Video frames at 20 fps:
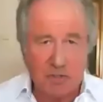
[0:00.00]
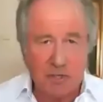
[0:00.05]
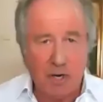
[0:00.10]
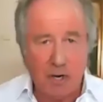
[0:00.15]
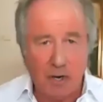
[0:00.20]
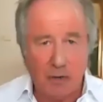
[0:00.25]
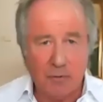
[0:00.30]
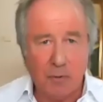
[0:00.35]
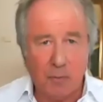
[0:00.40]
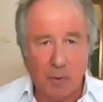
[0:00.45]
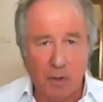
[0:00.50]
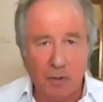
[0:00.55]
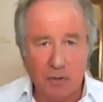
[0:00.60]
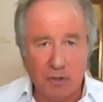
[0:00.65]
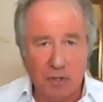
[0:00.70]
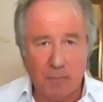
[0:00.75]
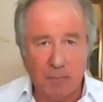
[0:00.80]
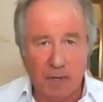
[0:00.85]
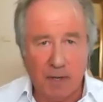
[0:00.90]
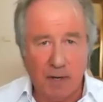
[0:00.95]
say on the road,
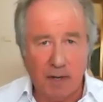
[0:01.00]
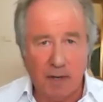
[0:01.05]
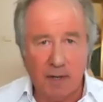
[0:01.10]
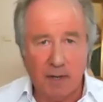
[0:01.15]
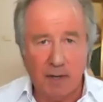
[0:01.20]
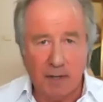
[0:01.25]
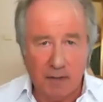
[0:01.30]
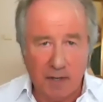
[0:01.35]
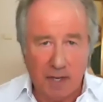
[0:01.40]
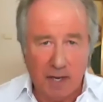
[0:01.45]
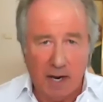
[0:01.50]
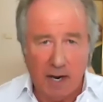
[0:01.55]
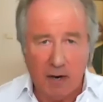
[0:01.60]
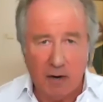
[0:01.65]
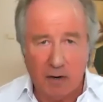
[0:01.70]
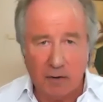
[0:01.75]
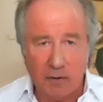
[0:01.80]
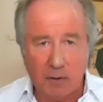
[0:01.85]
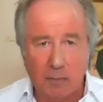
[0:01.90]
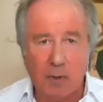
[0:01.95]
do you mean in the
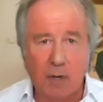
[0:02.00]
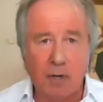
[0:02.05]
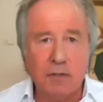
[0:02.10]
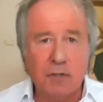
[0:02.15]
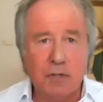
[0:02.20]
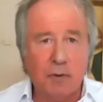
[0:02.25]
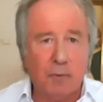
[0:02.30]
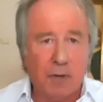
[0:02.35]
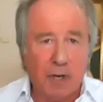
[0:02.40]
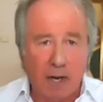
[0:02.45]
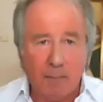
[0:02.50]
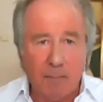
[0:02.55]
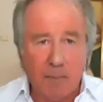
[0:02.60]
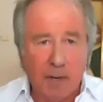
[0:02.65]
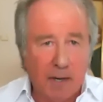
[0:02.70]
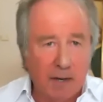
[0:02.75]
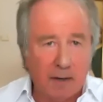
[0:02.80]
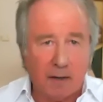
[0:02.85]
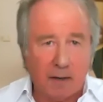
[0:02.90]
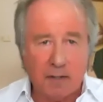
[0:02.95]
air, on the road? Do you come
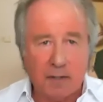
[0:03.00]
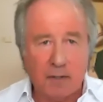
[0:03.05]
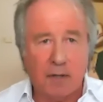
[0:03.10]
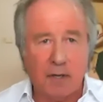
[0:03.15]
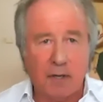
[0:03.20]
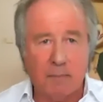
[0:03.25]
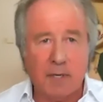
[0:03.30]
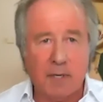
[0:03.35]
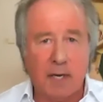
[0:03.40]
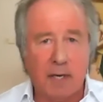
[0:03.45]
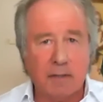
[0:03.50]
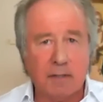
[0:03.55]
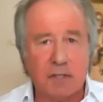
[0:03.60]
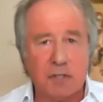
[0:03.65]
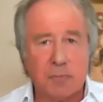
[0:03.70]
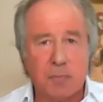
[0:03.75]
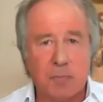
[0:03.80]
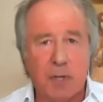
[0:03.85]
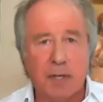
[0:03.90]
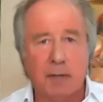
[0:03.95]
here? Do you come down to
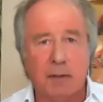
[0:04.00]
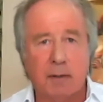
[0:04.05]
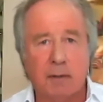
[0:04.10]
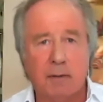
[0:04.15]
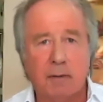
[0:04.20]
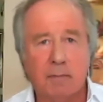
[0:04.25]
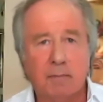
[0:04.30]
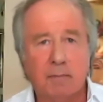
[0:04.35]
Spain?